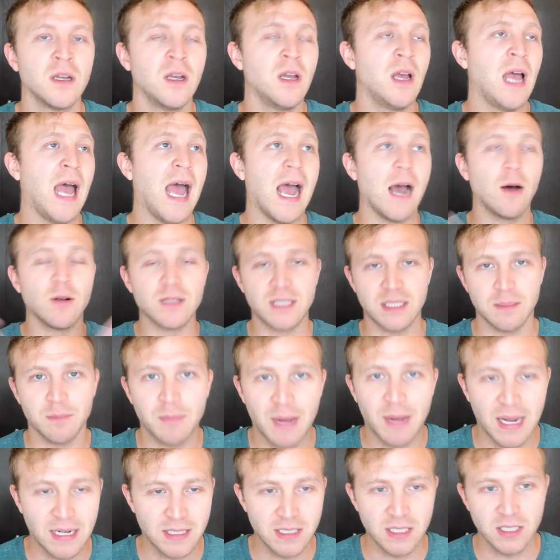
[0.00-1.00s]
how it's
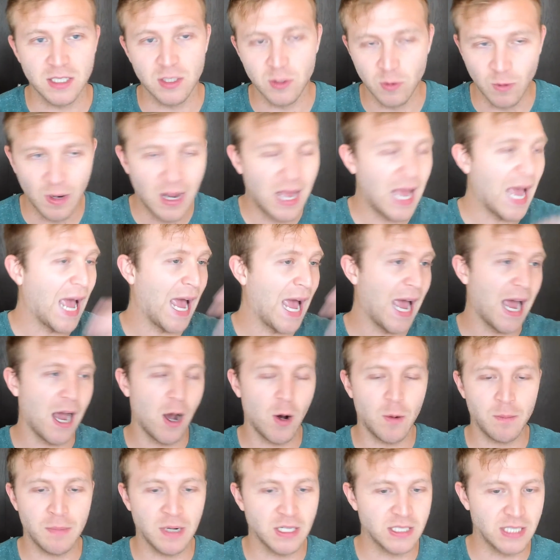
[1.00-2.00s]
impacting you, how
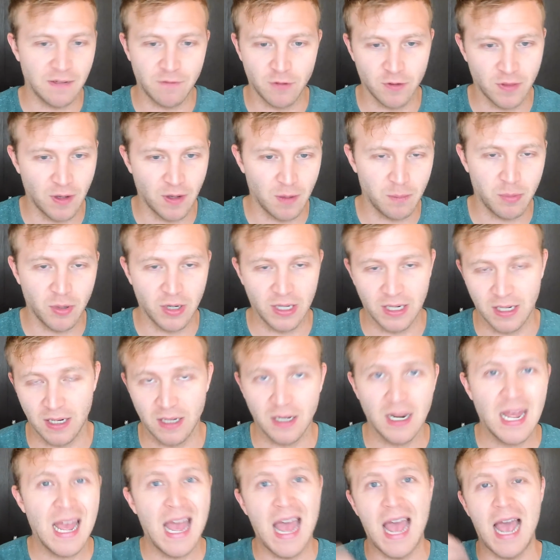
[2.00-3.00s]
much effort they're putting in,
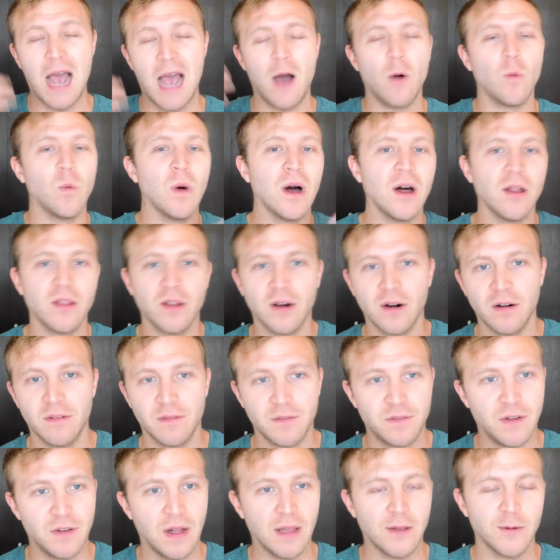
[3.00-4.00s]
how well they're
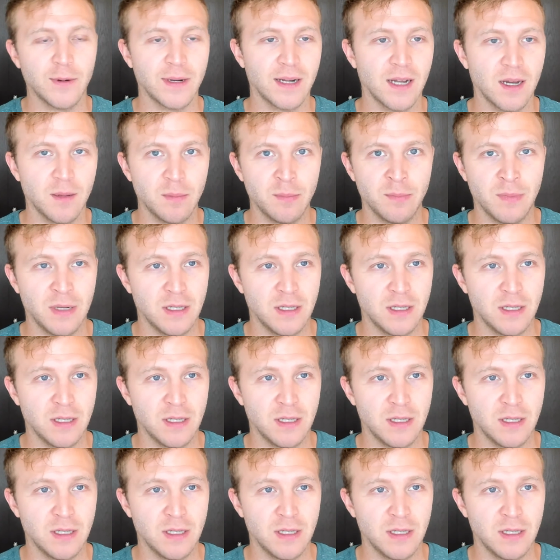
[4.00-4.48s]
following up,